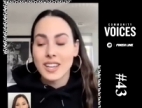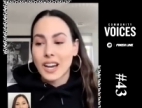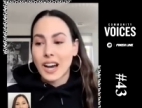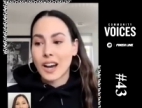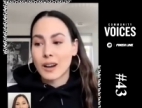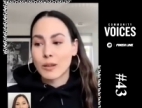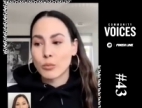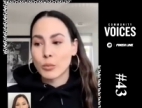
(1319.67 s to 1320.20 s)

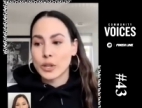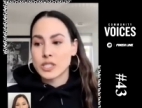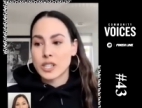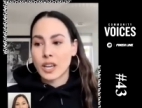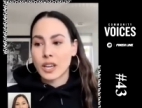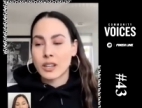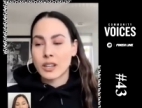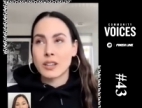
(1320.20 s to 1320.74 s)
Um, we
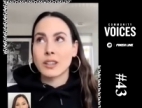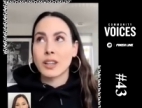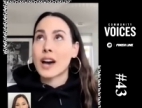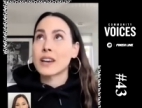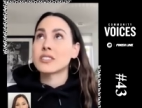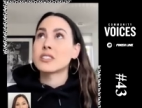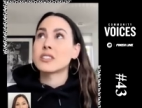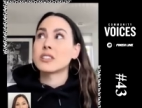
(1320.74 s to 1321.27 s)
did
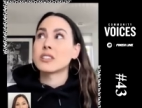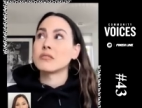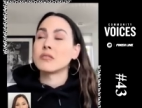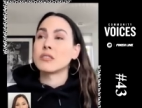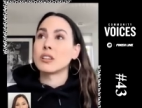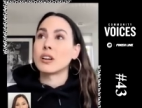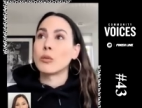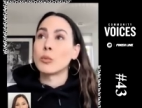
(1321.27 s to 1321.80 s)
last,
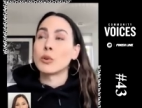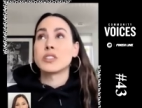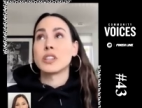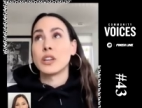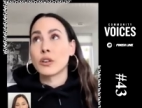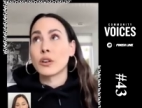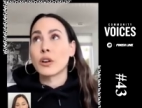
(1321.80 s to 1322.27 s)
almost a year